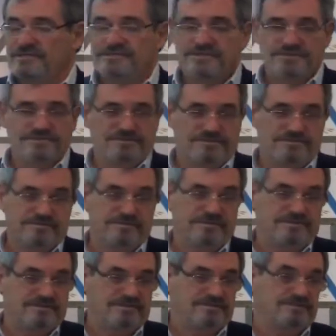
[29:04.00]
It's a
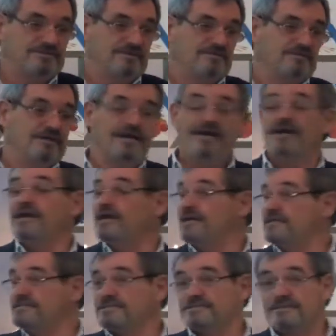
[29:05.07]
story, it's a joke,
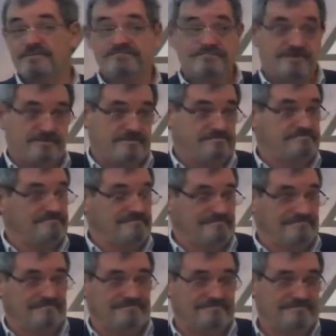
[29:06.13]
it's something.
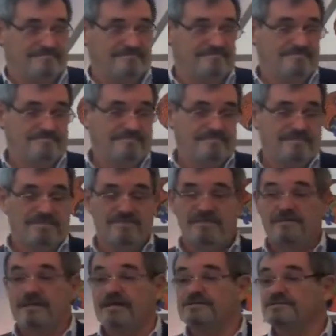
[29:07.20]

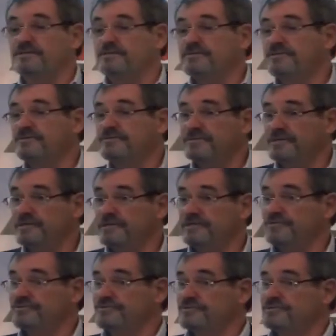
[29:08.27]
That's our hearing
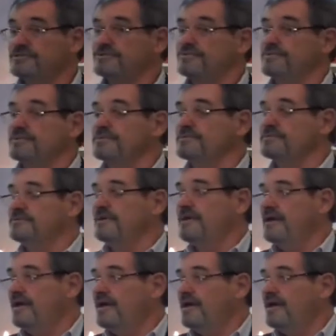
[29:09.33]
ritual.
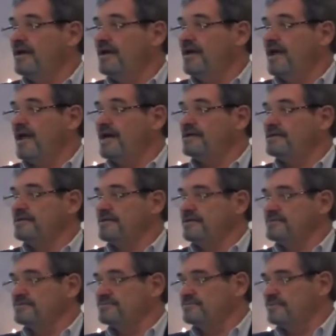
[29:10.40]
And it
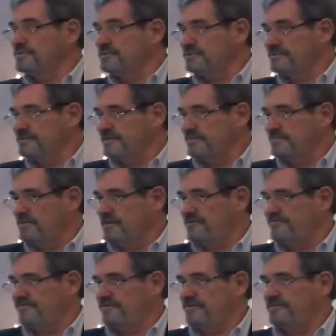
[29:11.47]
has worked. And
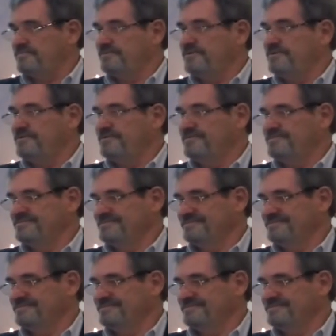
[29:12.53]
my family,